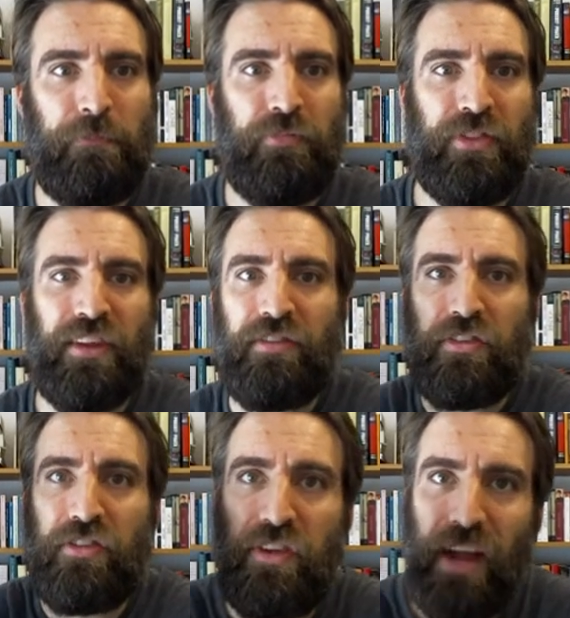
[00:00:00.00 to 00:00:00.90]
the
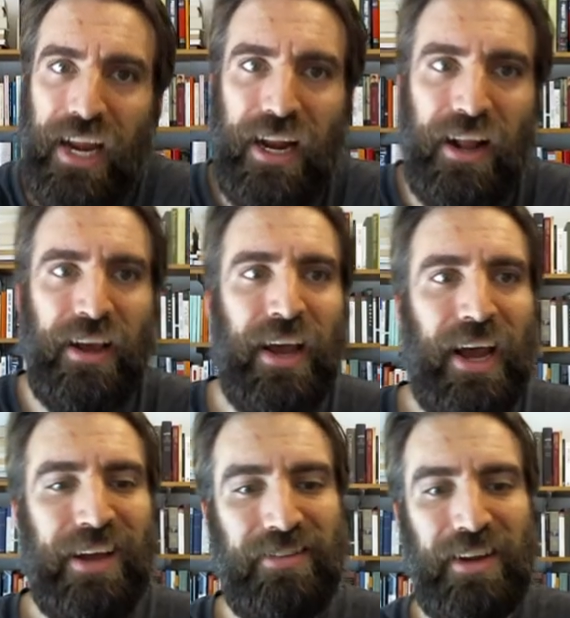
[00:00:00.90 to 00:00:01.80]
state
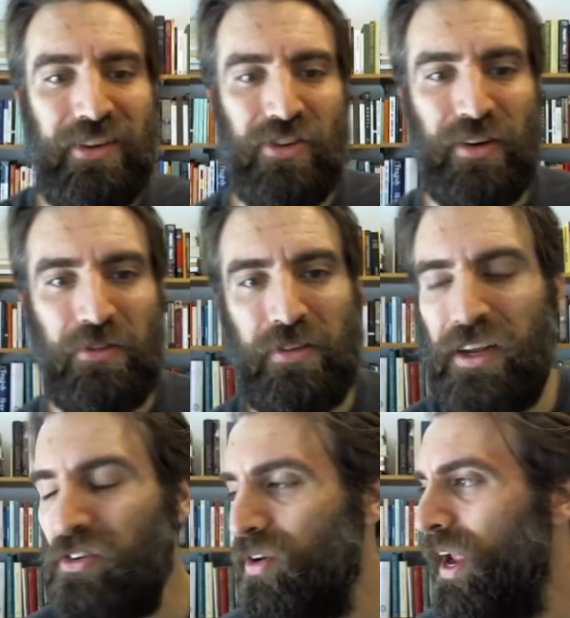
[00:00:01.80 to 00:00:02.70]
has an interest in
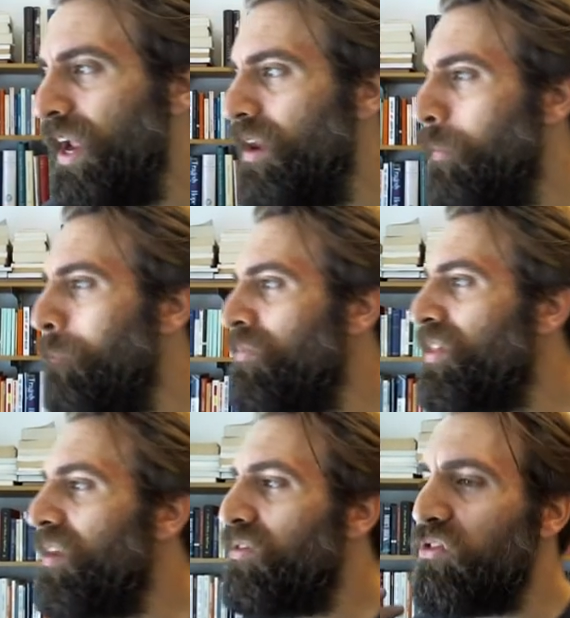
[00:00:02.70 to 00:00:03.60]
trade.
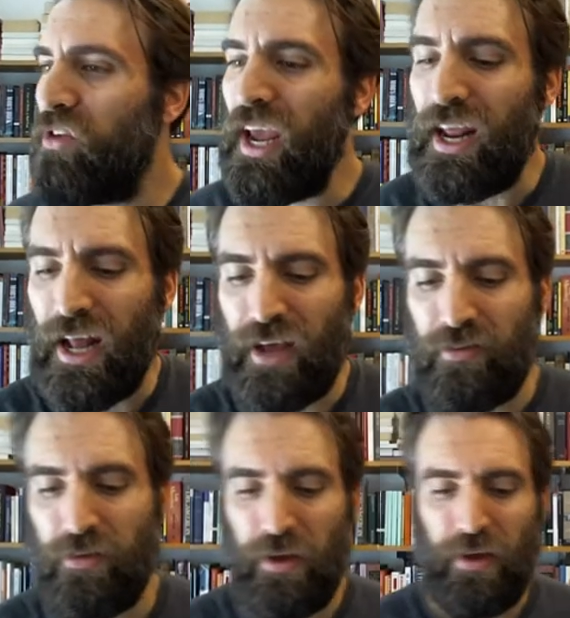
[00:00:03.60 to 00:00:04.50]
The state
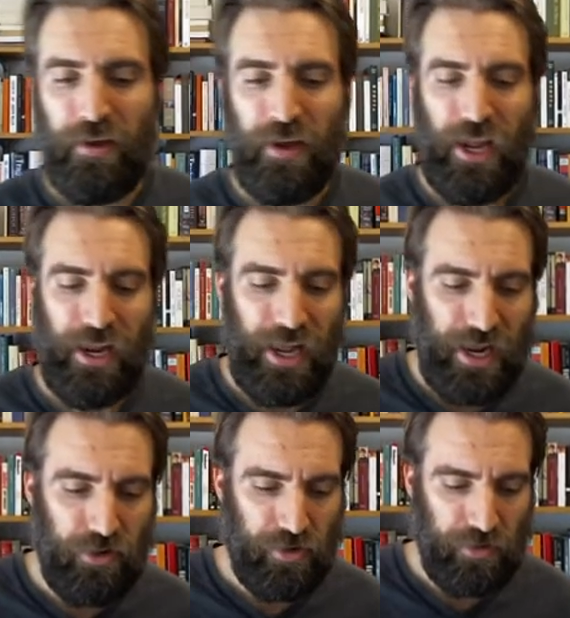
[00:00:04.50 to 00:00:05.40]
has an
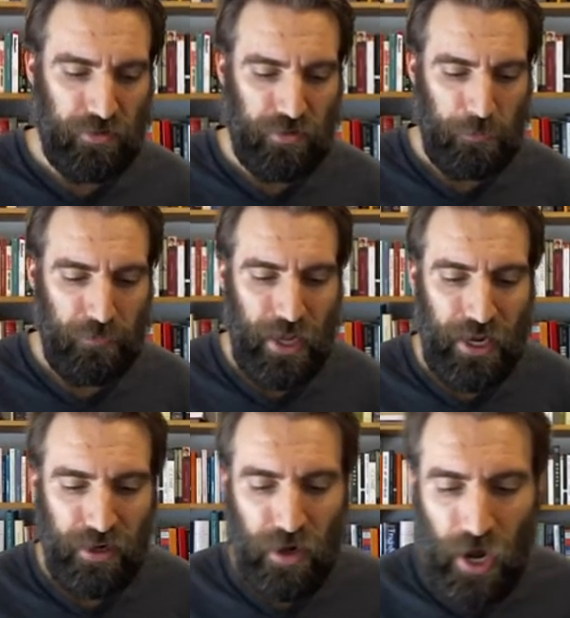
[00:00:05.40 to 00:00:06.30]
interest
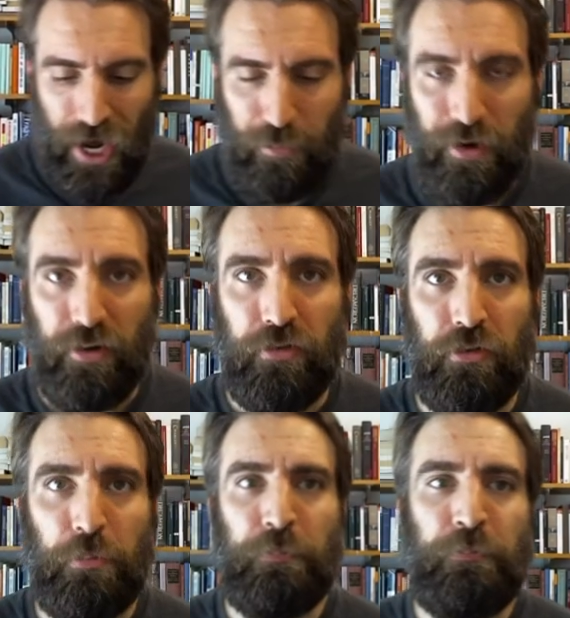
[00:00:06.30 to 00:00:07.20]
in
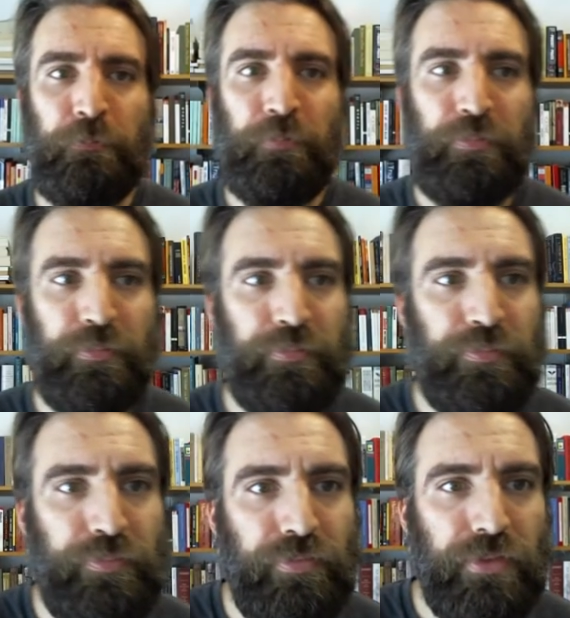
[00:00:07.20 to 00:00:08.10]
commerce.
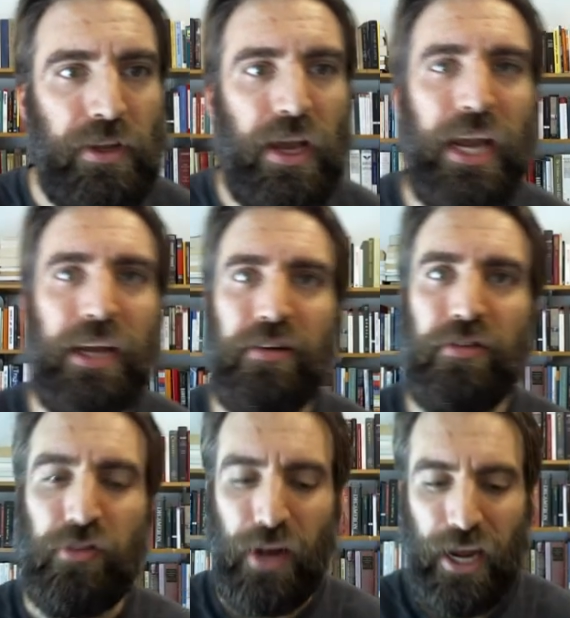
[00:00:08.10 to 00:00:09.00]
And the
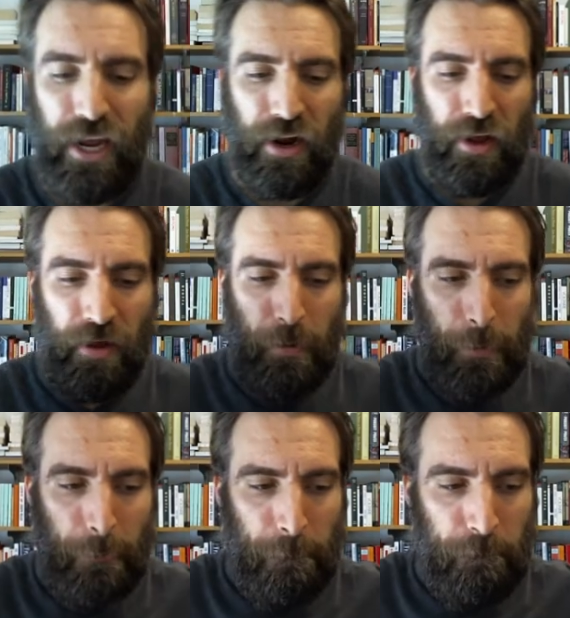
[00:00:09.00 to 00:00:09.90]
state
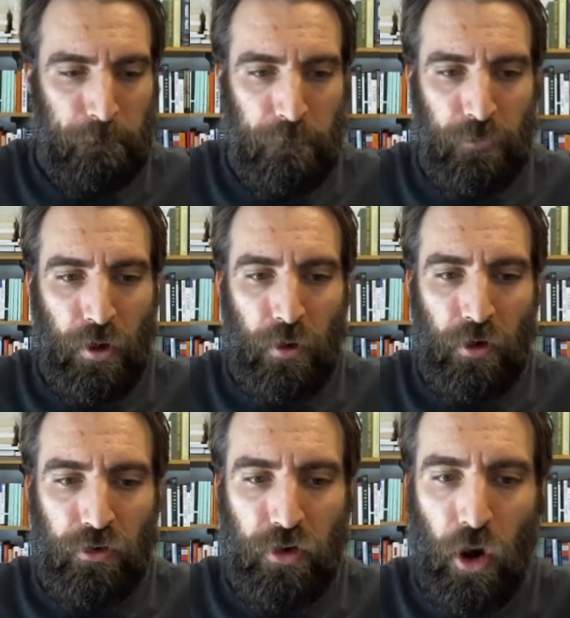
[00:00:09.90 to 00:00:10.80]

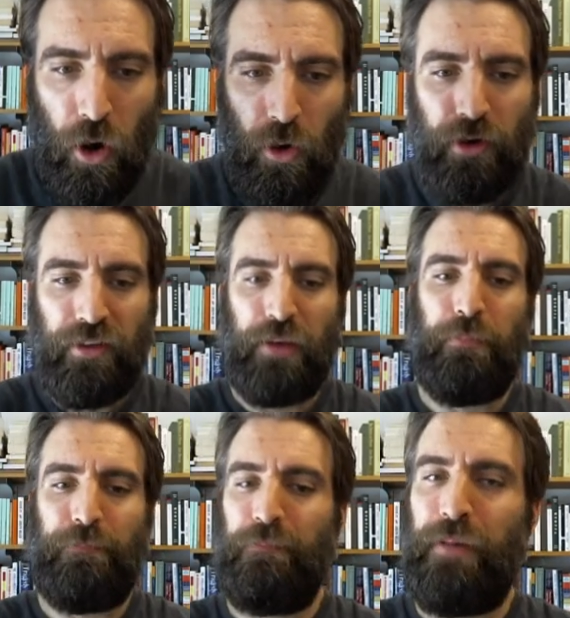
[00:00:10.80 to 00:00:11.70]

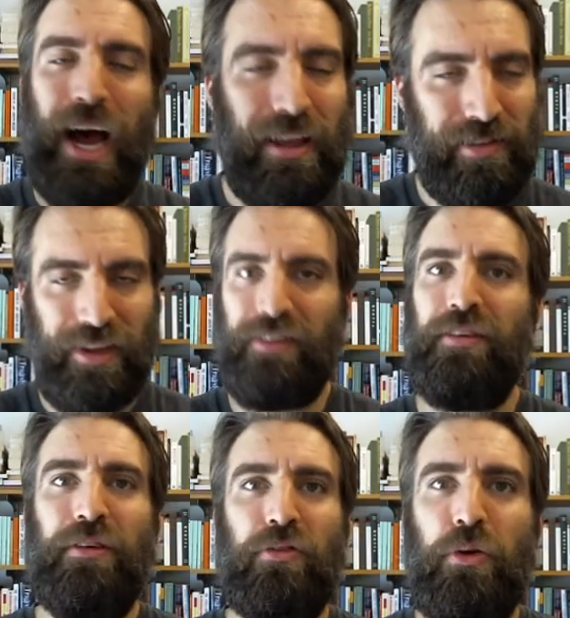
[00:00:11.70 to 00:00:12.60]
totally buys into
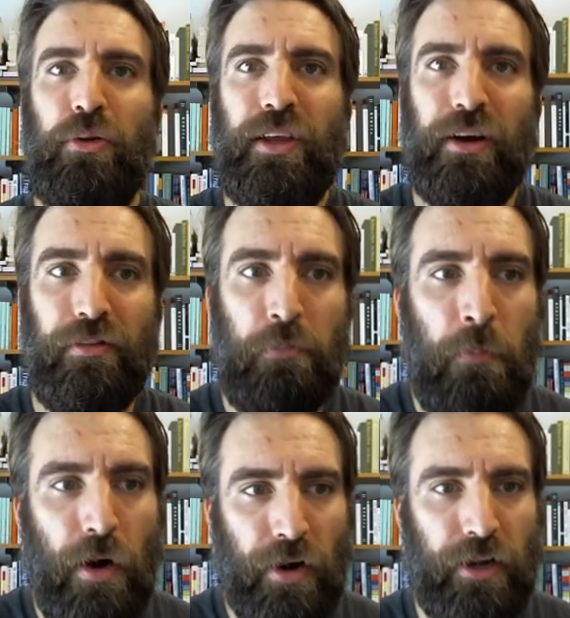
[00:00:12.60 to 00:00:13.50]
this new theory of
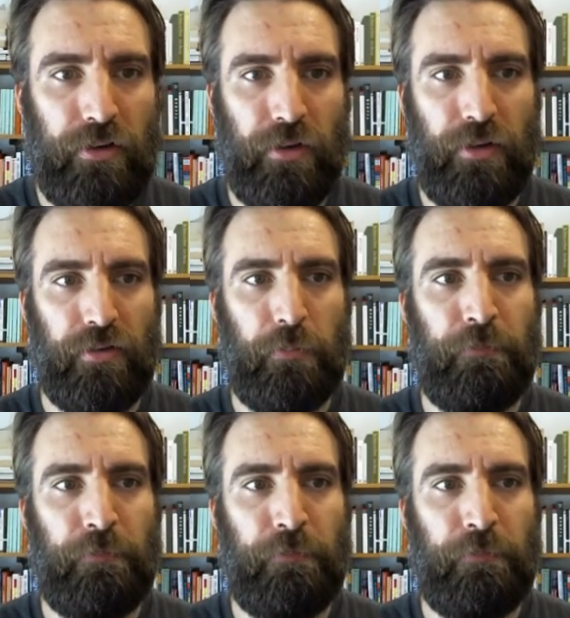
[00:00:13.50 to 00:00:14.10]
mercantilism.